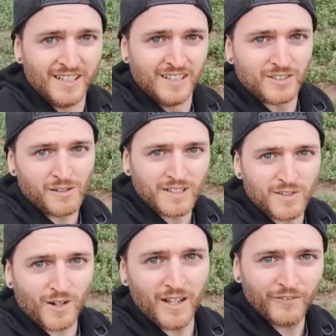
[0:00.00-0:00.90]
So I'm going
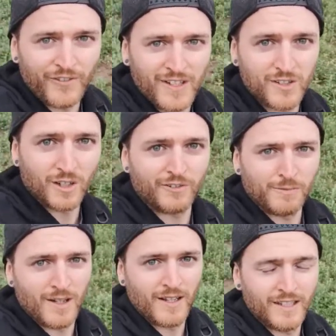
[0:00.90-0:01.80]
to try and finish off
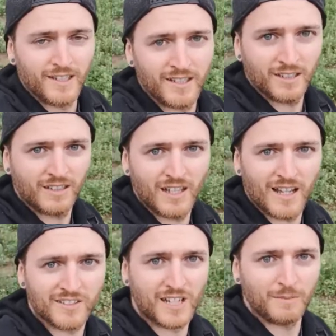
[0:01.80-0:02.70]
my
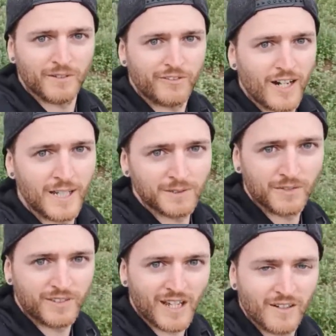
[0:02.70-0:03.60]
last couple of frames
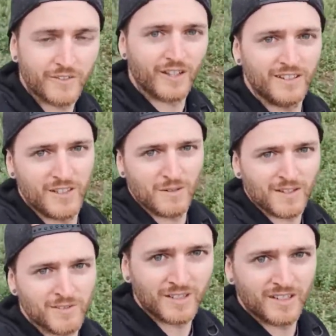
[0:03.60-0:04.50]
of Delta
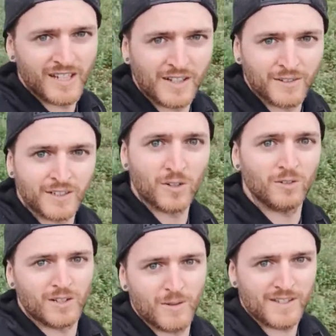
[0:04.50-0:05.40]
3200, and then I'm going to
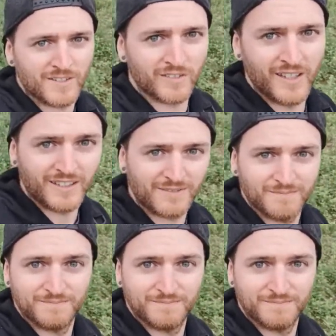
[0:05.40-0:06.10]
call it quits, I think.